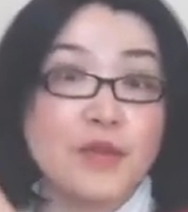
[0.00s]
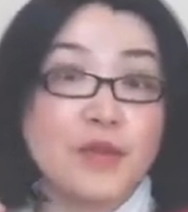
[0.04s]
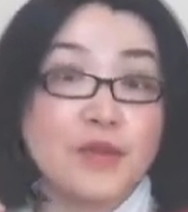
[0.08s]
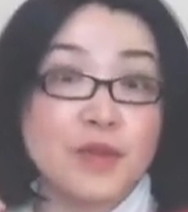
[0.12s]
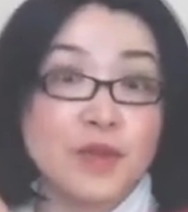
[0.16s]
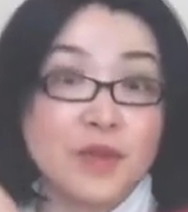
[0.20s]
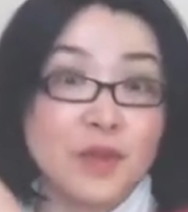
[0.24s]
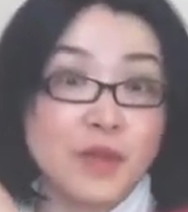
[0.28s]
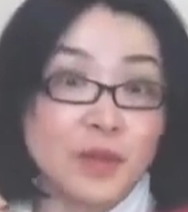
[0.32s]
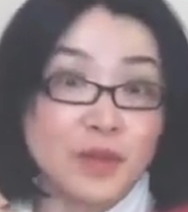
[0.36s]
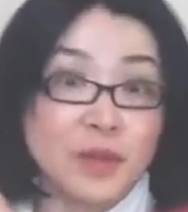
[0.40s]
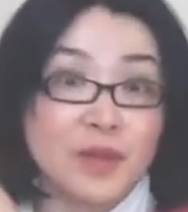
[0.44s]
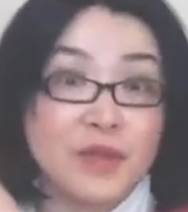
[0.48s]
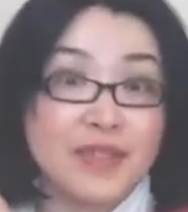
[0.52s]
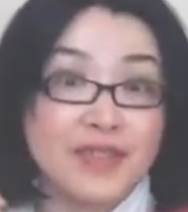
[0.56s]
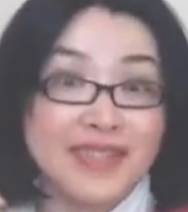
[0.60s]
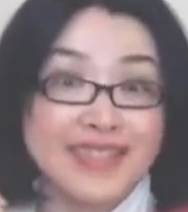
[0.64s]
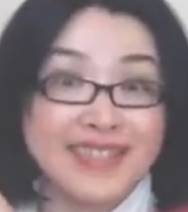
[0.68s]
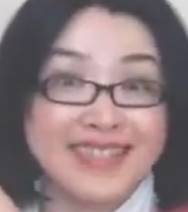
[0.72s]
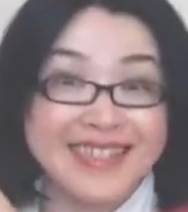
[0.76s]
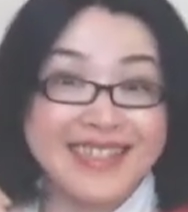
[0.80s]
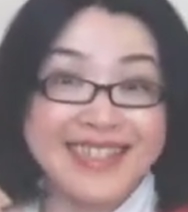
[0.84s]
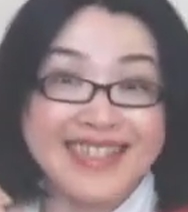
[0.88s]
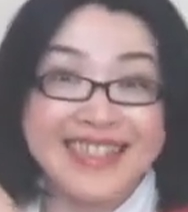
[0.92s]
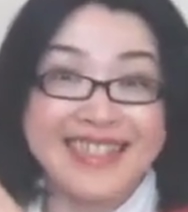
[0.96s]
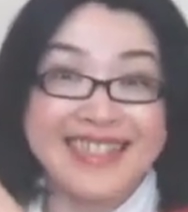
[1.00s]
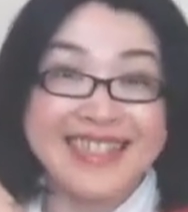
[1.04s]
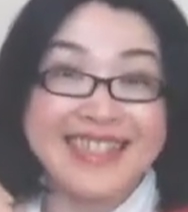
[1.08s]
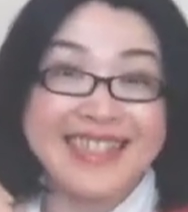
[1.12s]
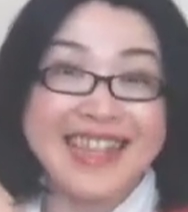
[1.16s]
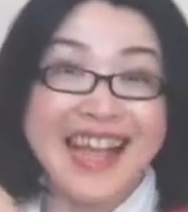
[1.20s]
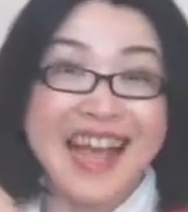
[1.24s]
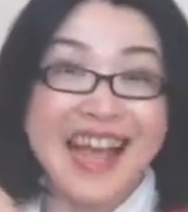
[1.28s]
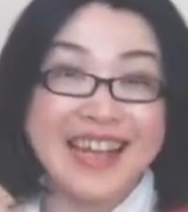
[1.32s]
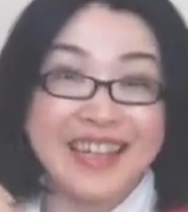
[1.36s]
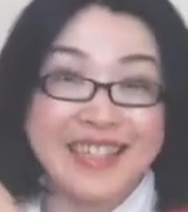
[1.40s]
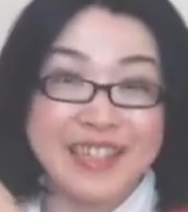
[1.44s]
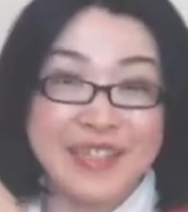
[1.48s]
do this
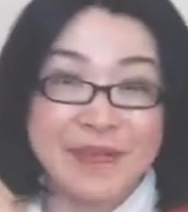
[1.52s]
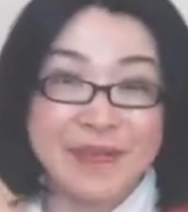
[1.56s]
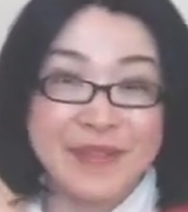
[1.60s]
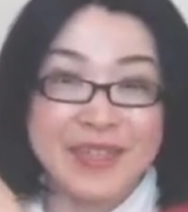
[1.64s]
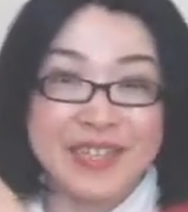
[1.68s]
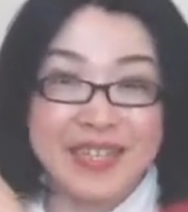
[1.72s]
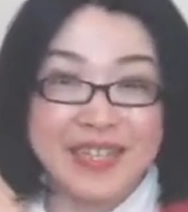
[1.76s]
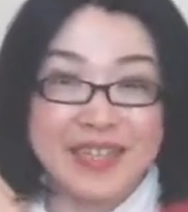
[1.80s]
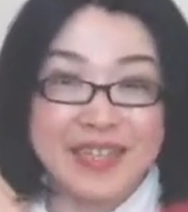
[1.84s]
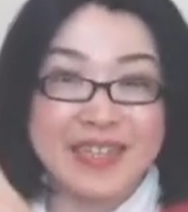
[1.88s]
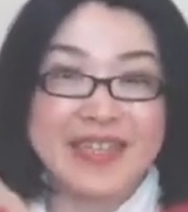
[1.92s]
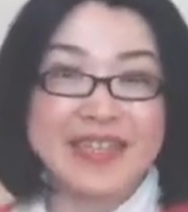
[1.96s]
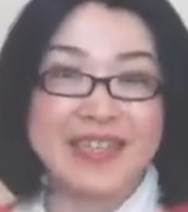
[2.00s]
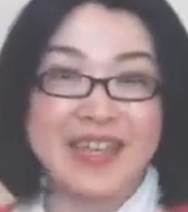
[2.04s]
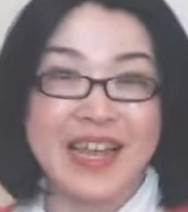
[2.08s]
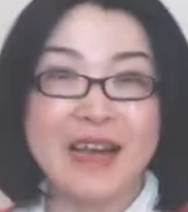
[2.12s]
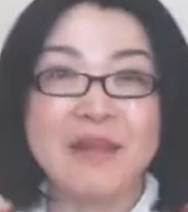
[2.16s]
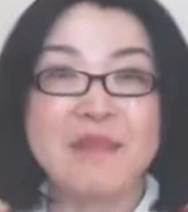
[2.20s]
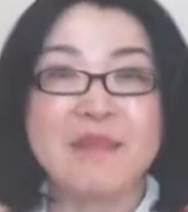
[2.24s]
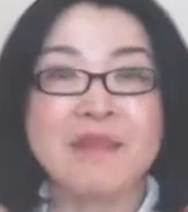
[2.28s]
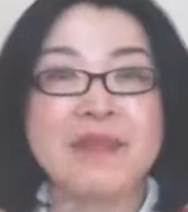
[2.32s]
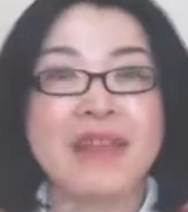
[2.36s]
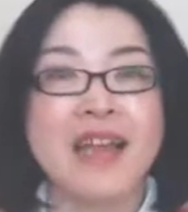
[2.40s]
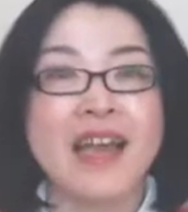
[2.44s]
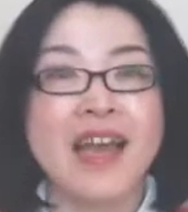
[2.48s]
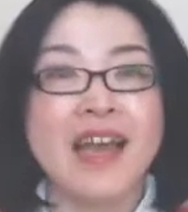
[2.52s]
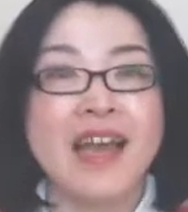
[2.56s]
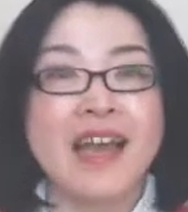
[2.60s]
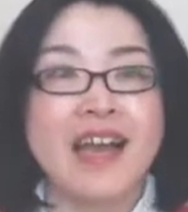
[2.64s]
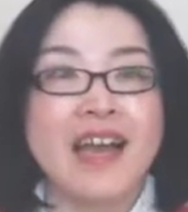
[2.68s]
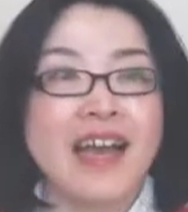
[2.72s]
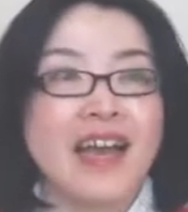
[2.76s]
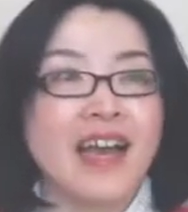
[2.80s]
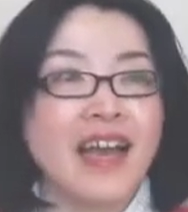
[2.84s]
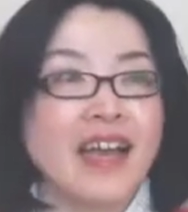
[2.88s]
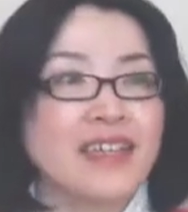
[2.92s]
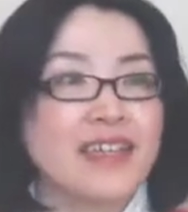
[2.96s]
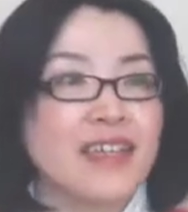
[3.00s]
activity. Yeah,
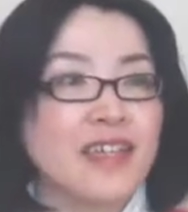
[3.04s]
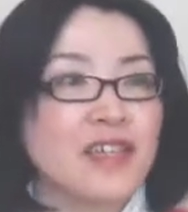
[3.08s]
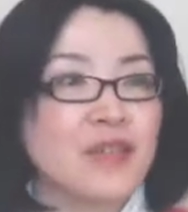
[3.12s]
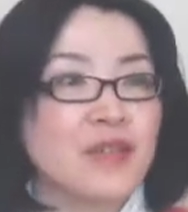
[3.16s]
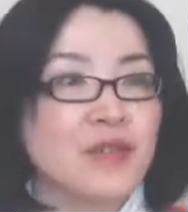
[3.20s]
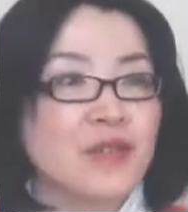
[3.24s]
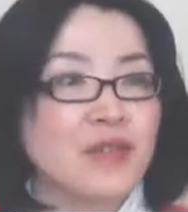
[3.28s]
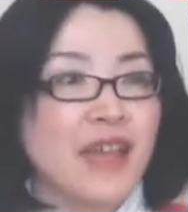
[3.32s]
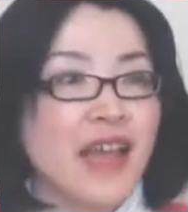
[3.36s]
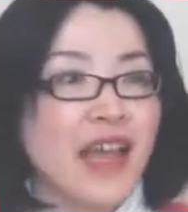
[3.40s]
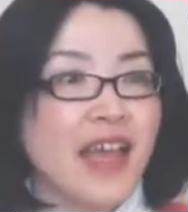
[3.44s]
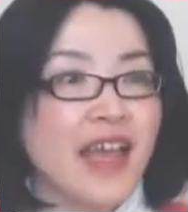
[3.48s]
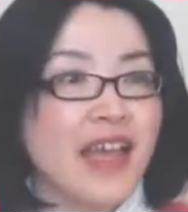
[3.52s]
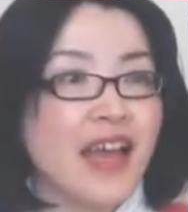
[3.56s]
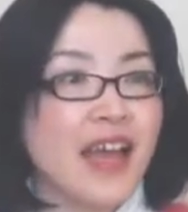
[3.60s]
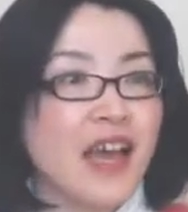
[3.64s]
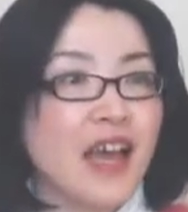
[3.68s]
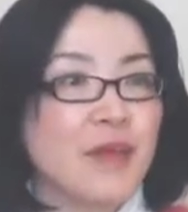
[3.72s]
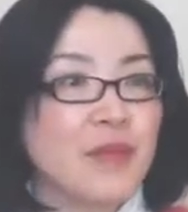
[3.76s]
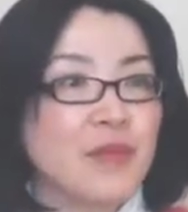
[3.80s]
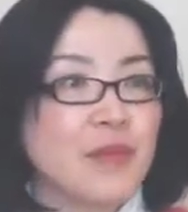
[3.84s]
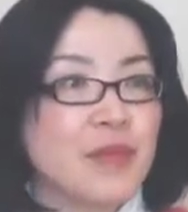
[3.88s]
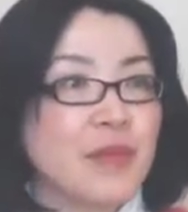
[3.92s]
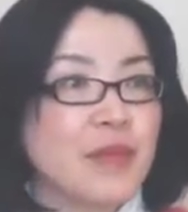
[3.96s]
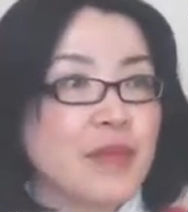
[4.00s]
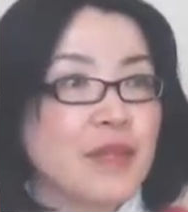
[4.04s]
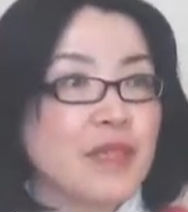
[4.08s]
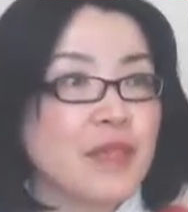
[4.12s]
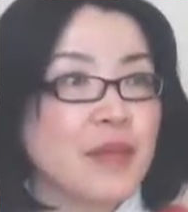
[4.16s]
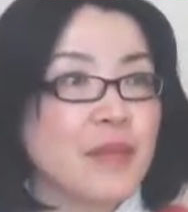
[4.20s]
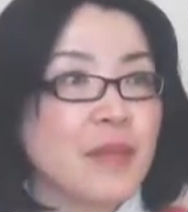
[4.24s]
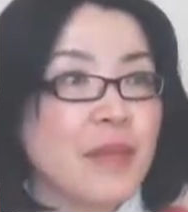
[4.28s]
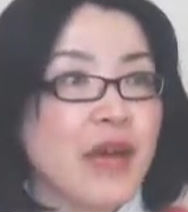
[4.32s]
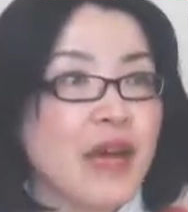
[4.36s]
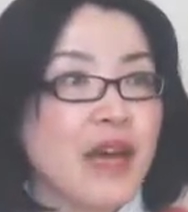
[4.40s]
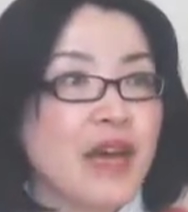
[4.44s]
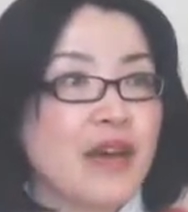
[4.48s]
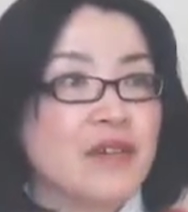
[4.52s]
and then today I'm talking
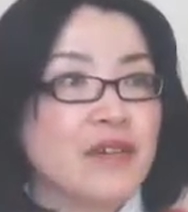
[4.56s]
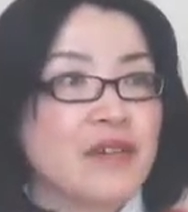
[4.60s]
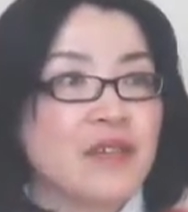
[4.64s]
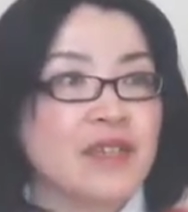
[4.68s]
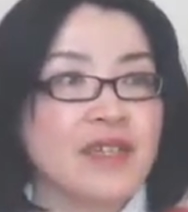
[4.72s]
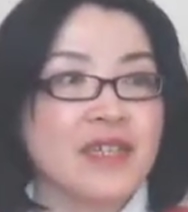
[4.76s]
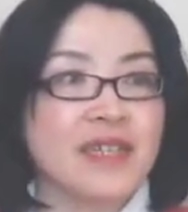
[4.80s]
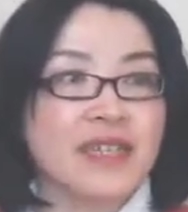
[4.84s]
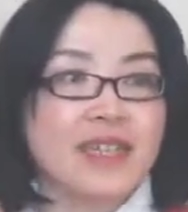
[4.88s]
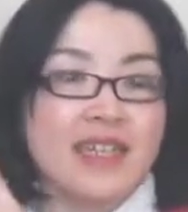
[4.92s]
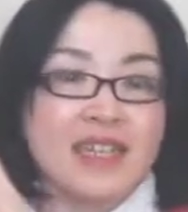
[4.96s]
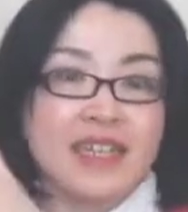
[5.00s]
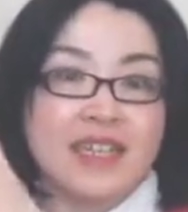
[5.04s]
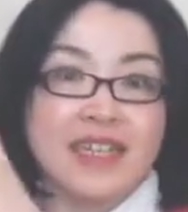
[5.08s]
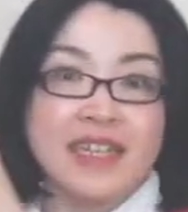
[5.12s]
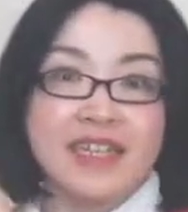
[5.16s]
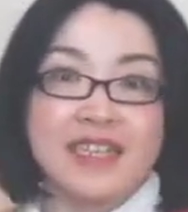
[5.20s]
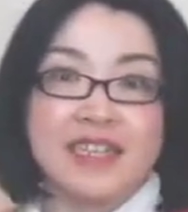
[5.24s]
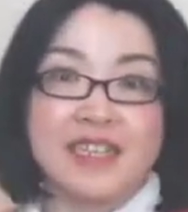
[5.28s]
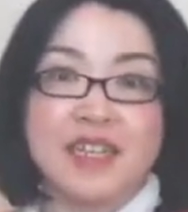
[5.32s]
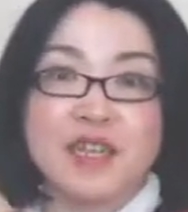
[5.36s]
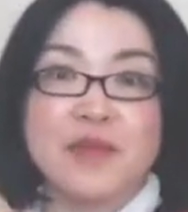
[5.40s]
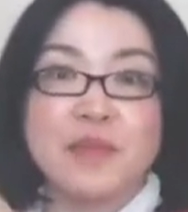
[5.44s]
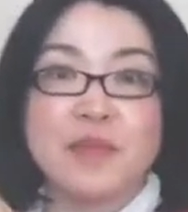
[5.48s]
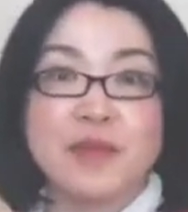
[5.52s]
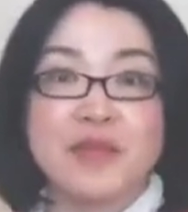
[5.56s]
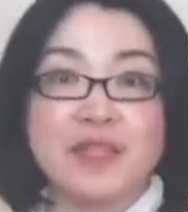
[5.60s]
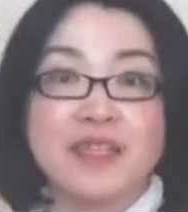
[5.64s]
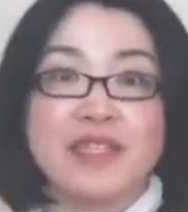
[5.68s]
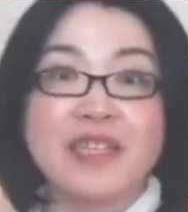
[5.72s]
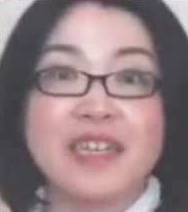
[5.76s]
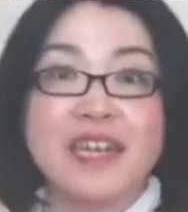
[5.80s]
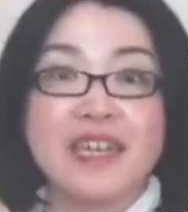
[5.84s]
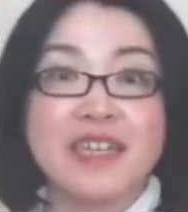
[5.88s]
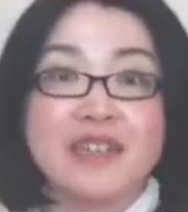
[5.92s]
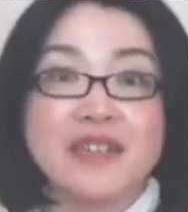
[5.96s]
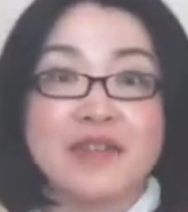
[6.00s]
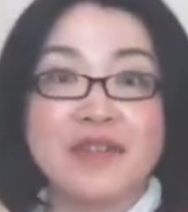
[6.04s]
about listening
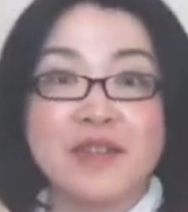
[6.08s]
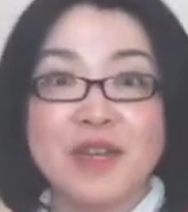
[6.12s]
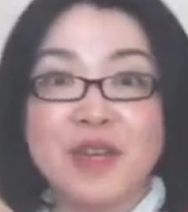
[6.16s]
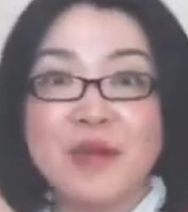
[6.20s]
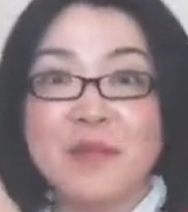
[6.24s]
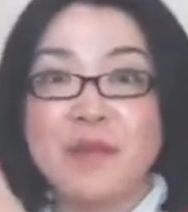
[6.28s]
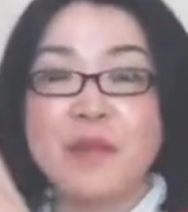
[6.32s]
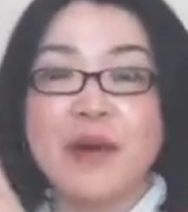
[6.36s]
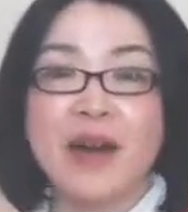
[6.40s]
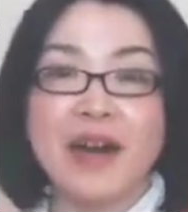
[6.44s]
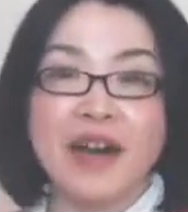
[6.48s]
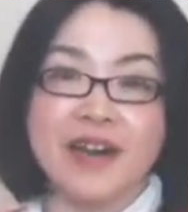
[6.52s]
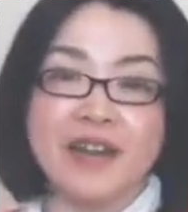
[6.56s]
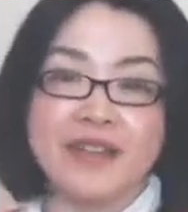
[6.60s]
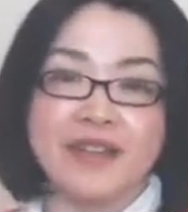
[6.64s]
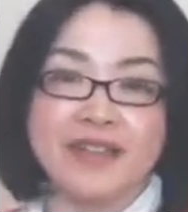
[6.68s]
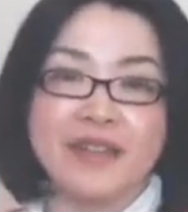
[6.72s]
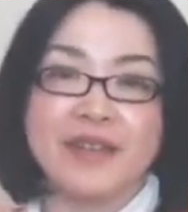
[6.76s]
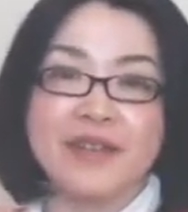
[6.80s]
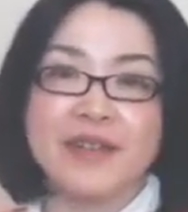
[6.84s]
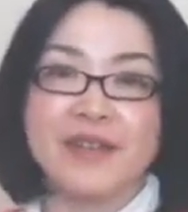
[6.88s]
precisely part.